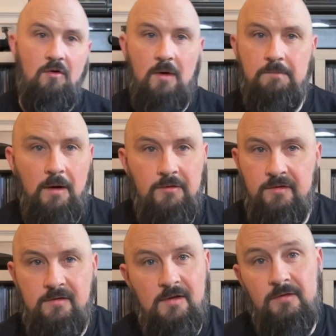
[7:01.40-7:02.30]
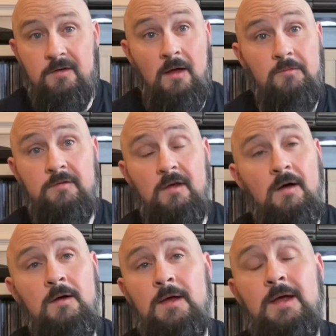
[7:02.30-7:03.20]
quid postage on top.
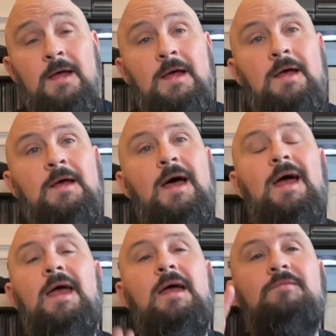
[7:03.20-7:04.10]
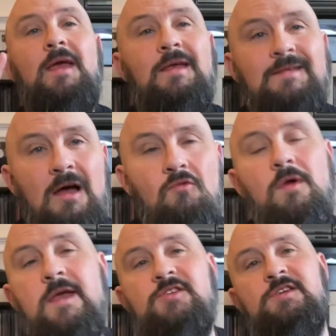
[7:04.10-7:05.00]
So it's
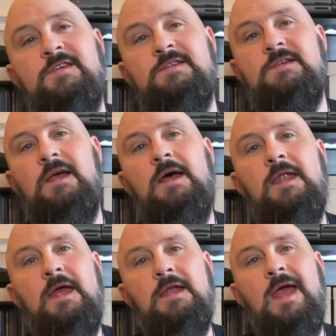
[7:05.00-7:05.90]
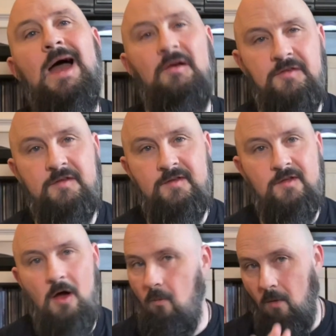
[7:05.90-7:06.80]
outrageous, and it has to
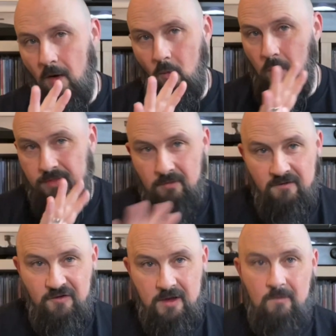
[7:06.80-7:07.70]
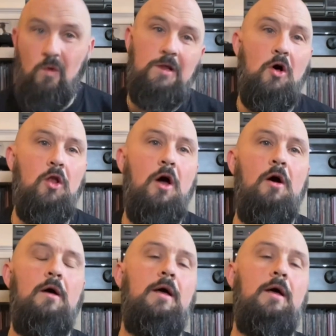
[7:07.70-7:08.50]
stop. Whether it fucking will or not